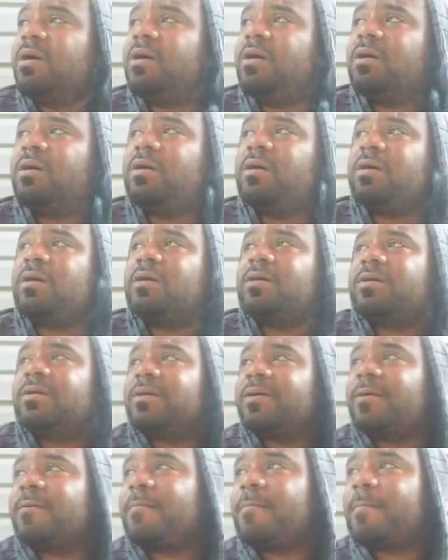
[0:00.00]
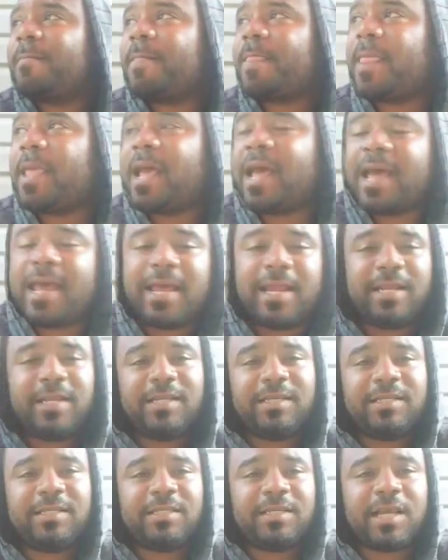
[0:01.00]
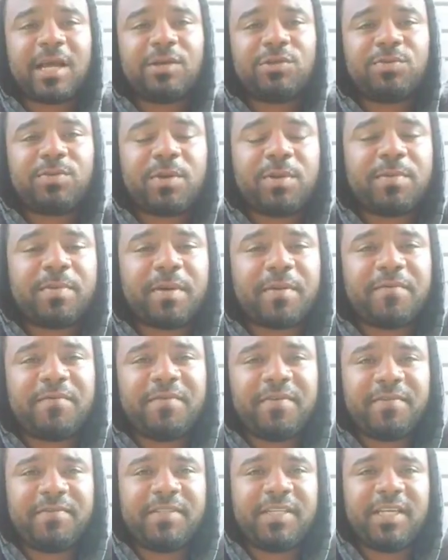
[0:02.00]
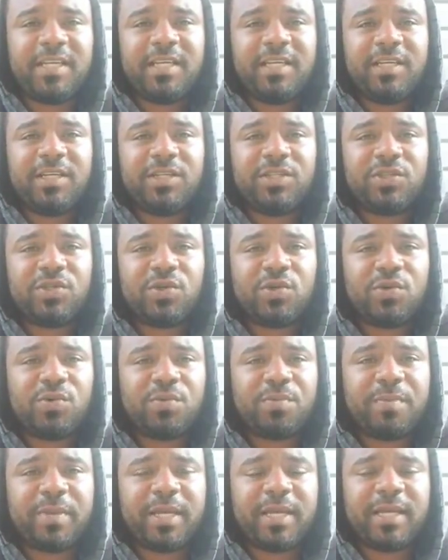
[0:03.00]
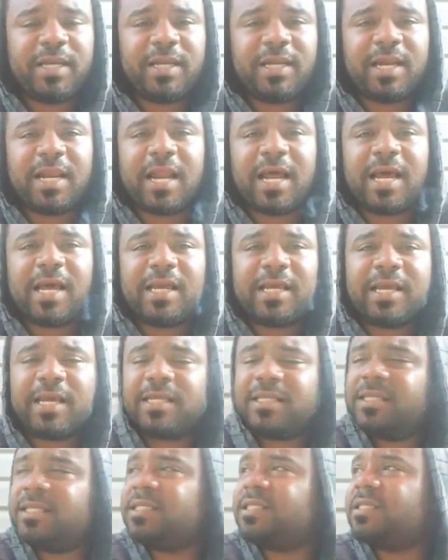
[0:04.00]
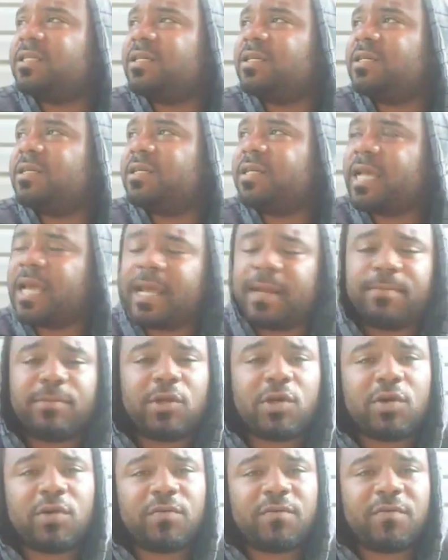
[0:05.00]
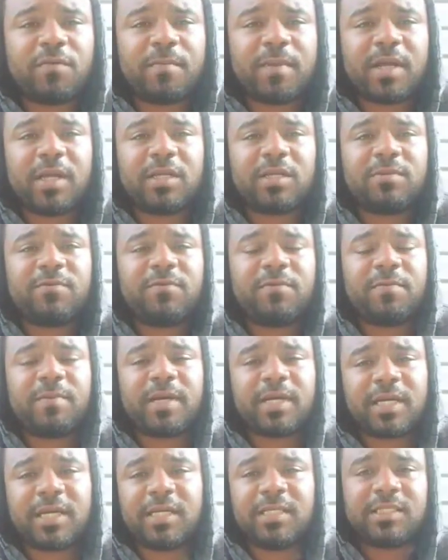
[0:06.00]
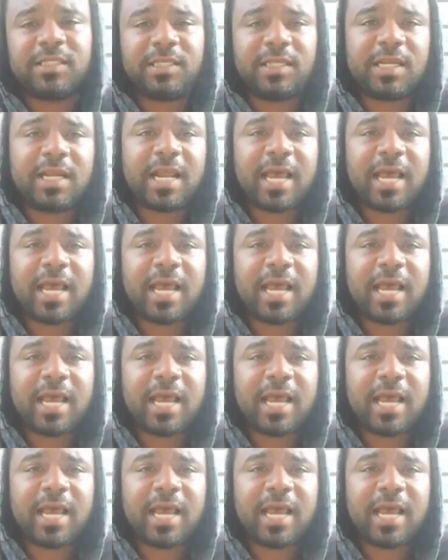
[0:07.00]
uh, I was probably about 15 years old, man, and I got this game dog from my cousin.